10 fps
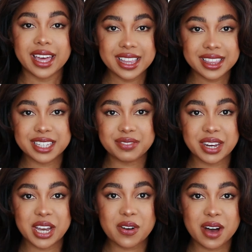In this
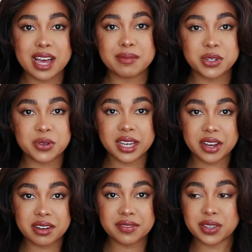video, I am doing
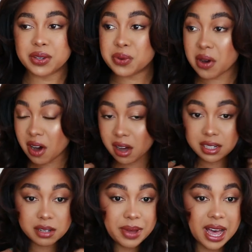a review all
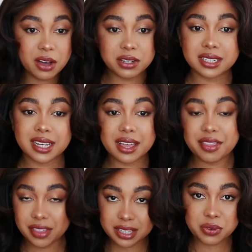about
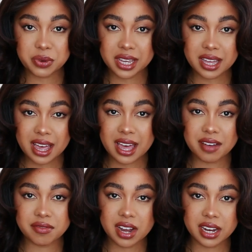this wig I
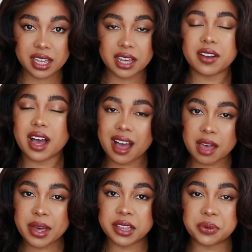have right here. I
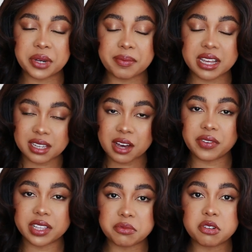made the wig myself.
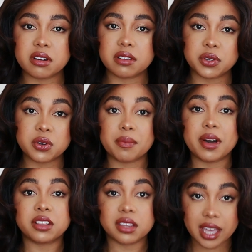It's more a review
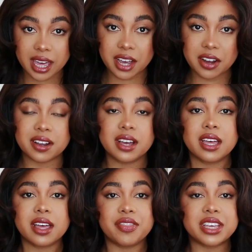about the hair.
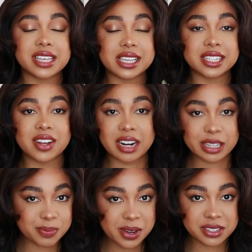This is not a
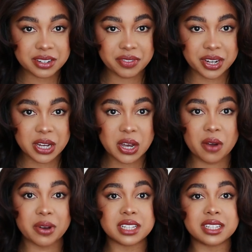sponsored video. I
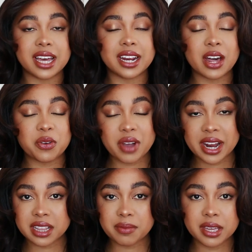wanted to get it out right
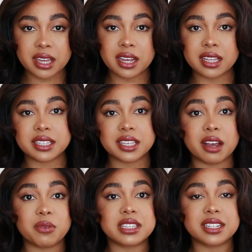at the beginning. This
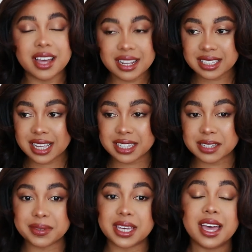hair was not sent
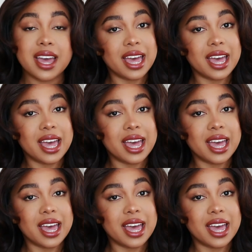to me.